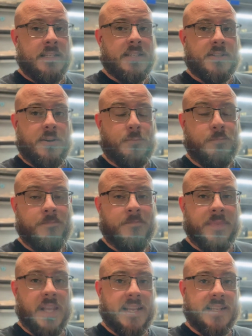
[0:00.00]
So
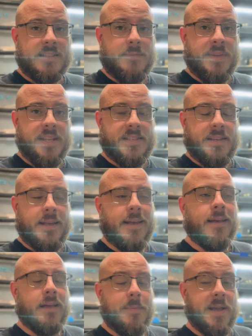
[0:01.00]
I guess that means
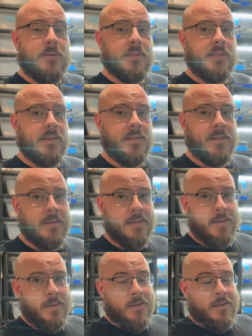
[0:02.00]
I'm out.
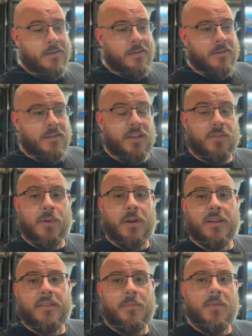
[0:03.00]
Thanks for
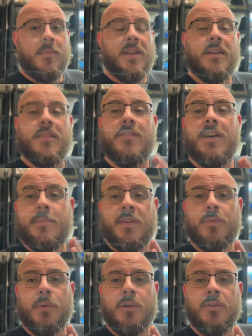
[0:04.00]
accepting me into the
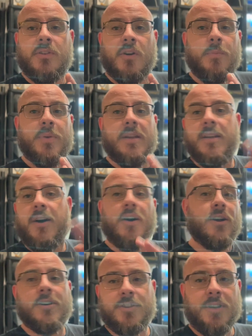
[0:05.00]
Venomous world. Don't be
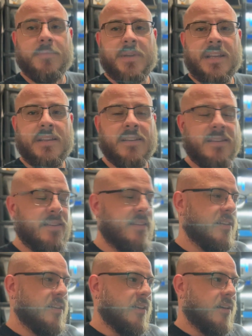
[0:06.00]
harsh on me.
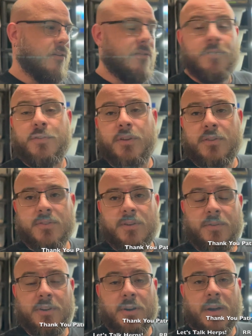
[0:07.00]
For those who
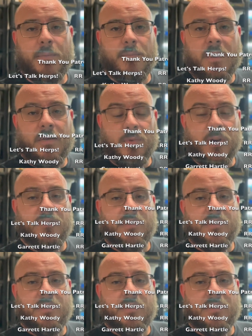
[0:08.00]
don't know, I've worked